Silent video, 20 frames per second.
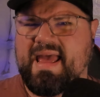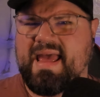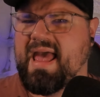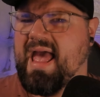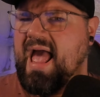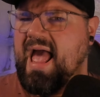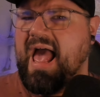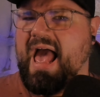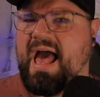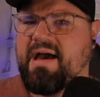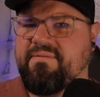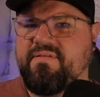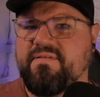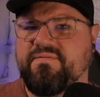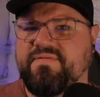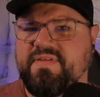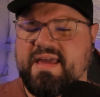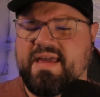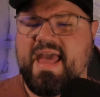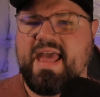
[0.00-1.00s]
half
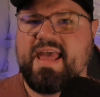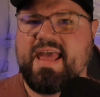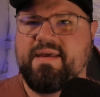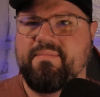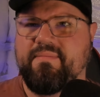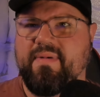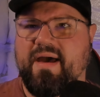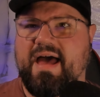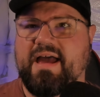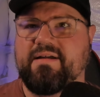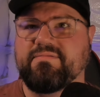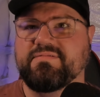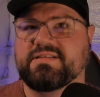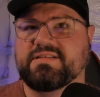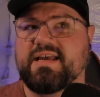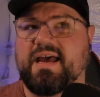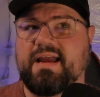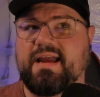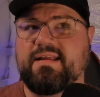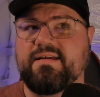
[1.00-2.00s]
of the game, I was
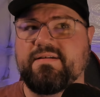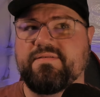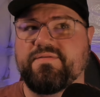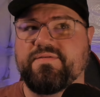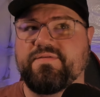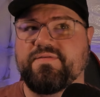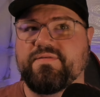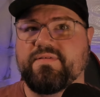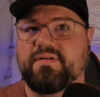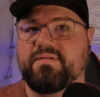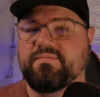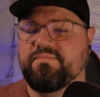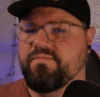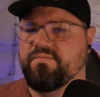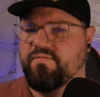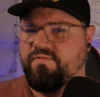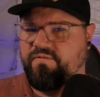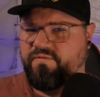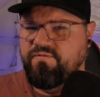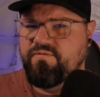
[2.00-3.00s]
kind of,
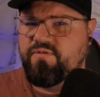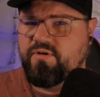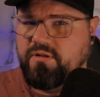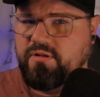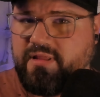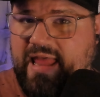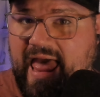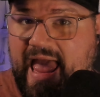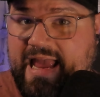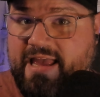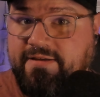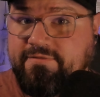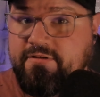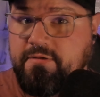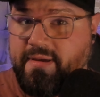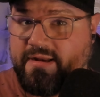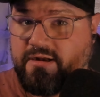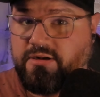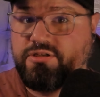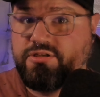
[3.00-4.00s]
for lack of a
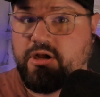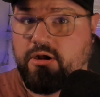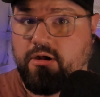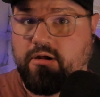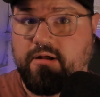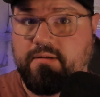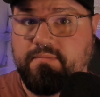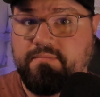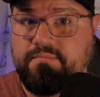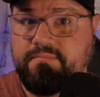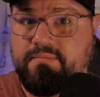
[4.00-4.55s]
better term,